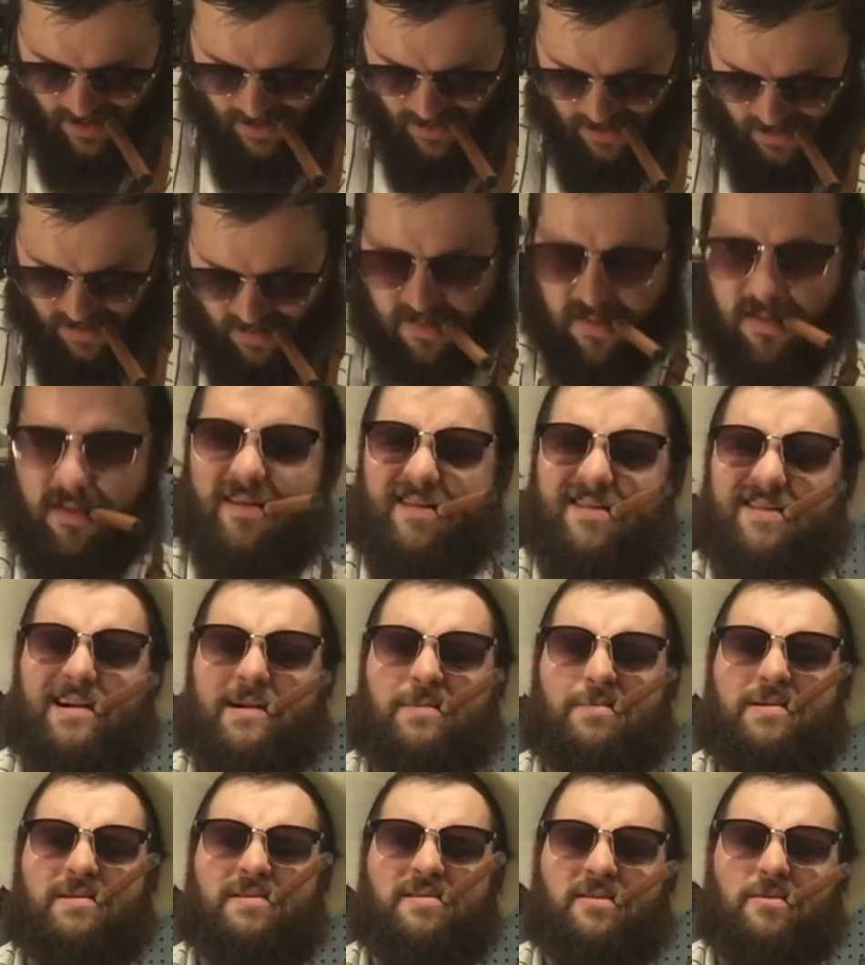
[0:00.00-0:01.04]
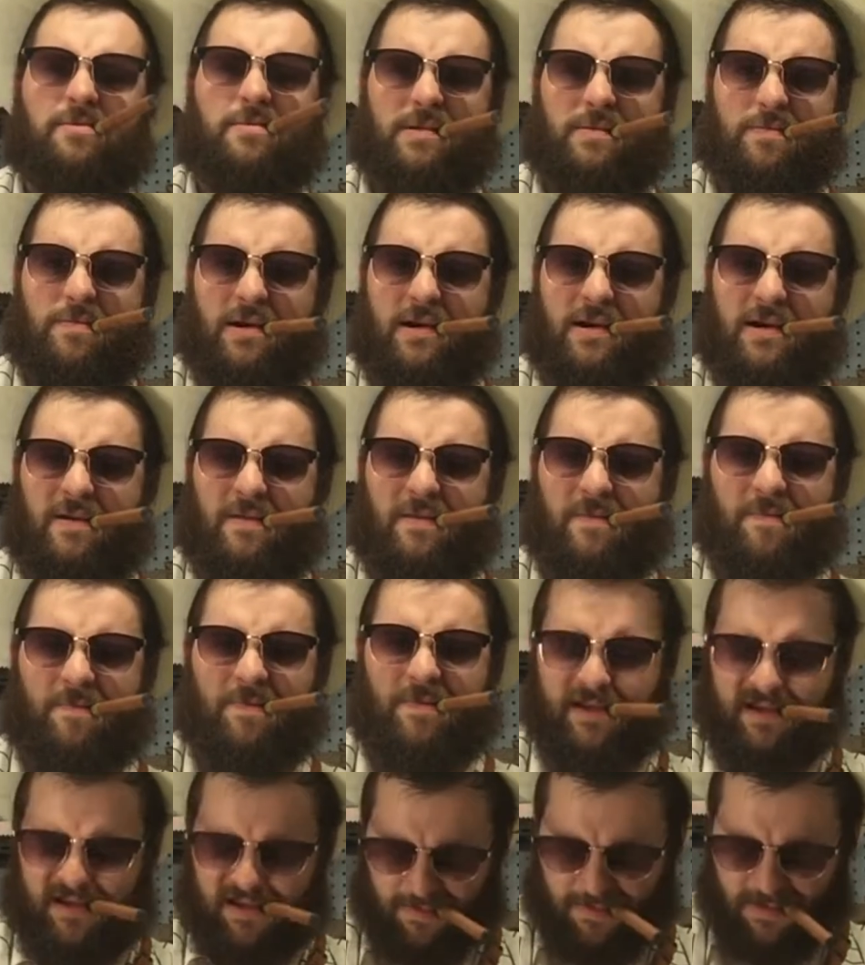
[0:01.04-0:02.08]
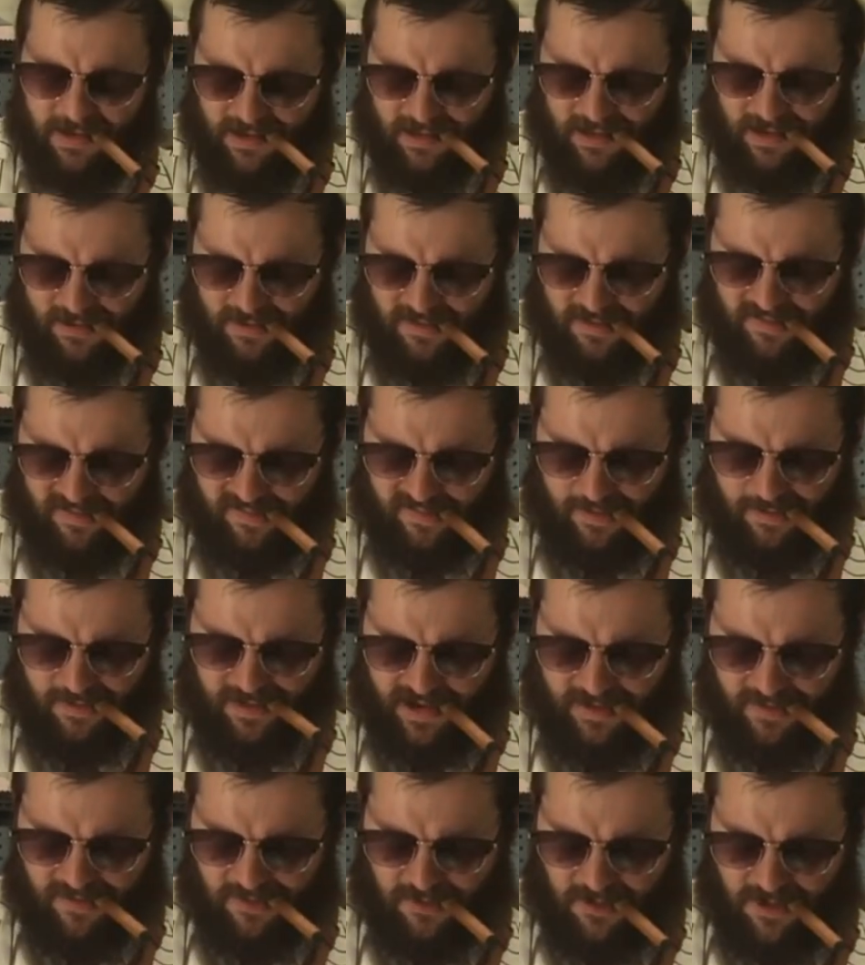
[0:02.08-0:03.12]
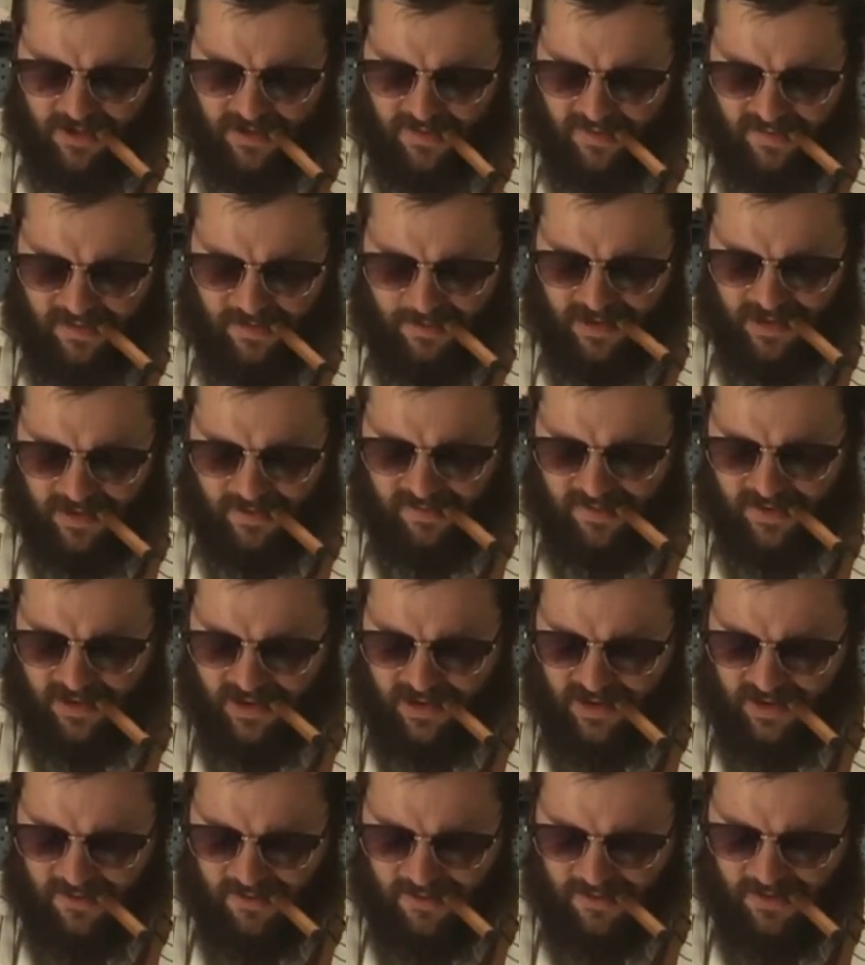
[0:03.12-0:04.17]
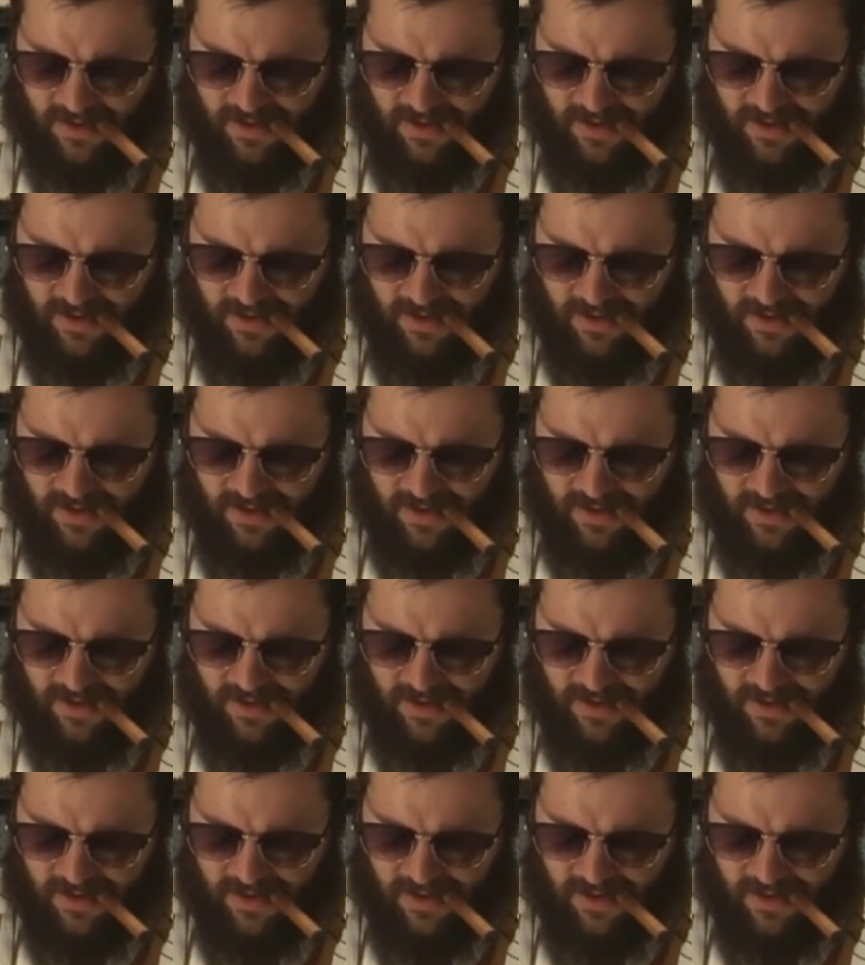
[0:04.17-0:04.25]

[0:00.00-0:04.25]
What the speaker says: This is the time-consuming part. Speed loaders sometimes work, sometimes they don't.